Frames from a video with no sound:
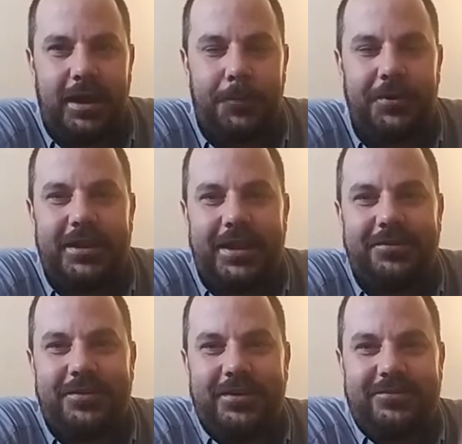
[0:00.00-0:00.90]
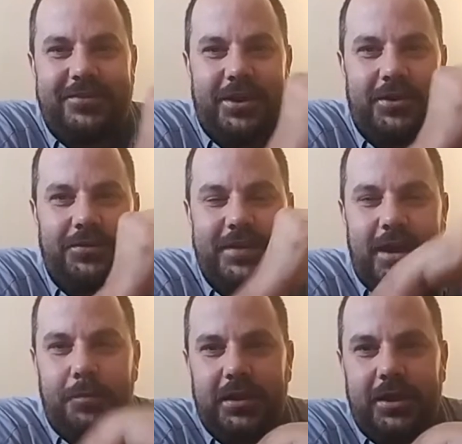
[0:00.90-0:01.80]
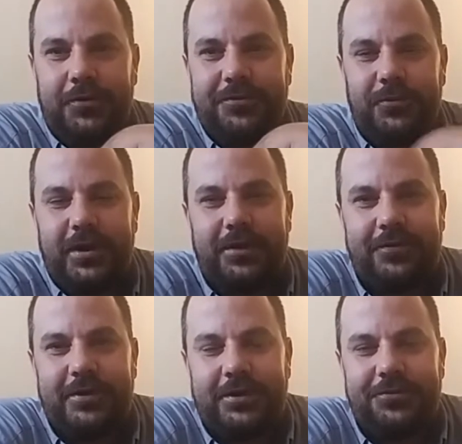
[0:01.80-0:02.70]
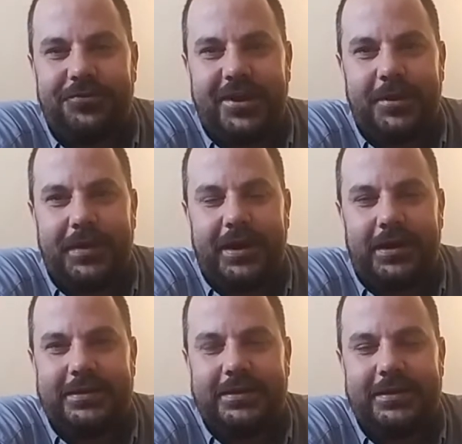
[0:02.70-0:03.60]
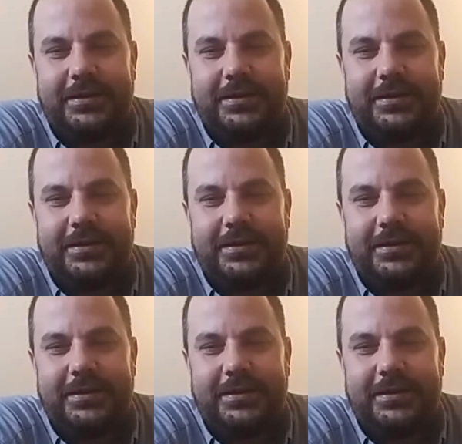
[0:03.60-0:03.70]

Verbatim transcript: I'll put a link to his channel down below as well so you can go check him out.